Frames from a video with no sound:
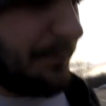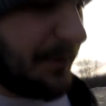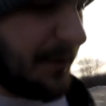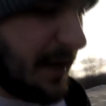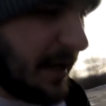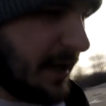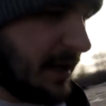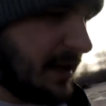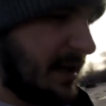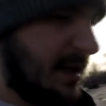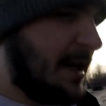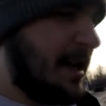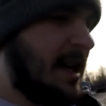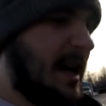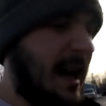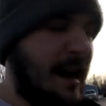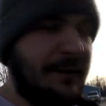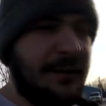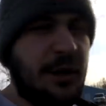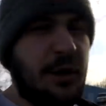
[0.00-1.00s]
think
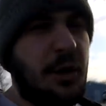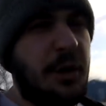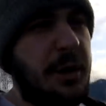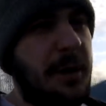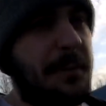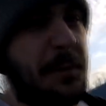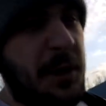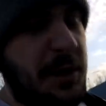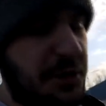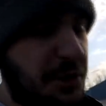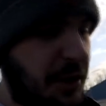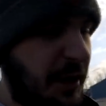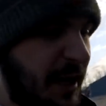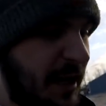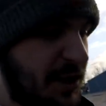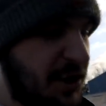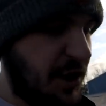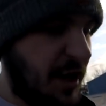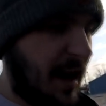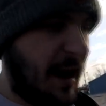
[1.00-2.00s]
having an oil pressure
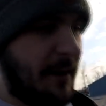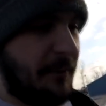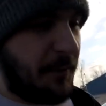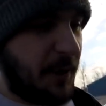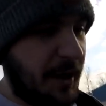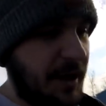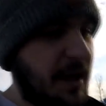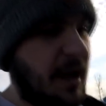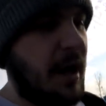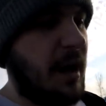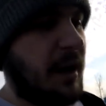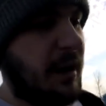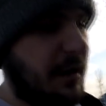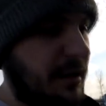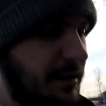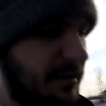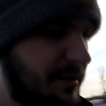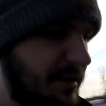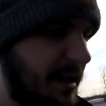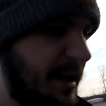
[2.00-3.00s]
gauge in every car
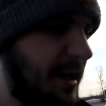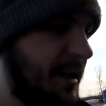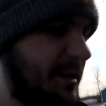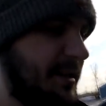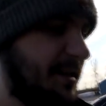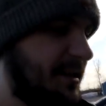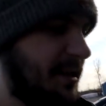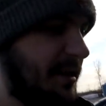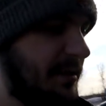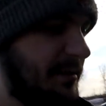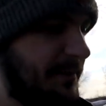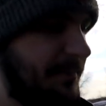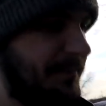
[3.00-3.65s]
is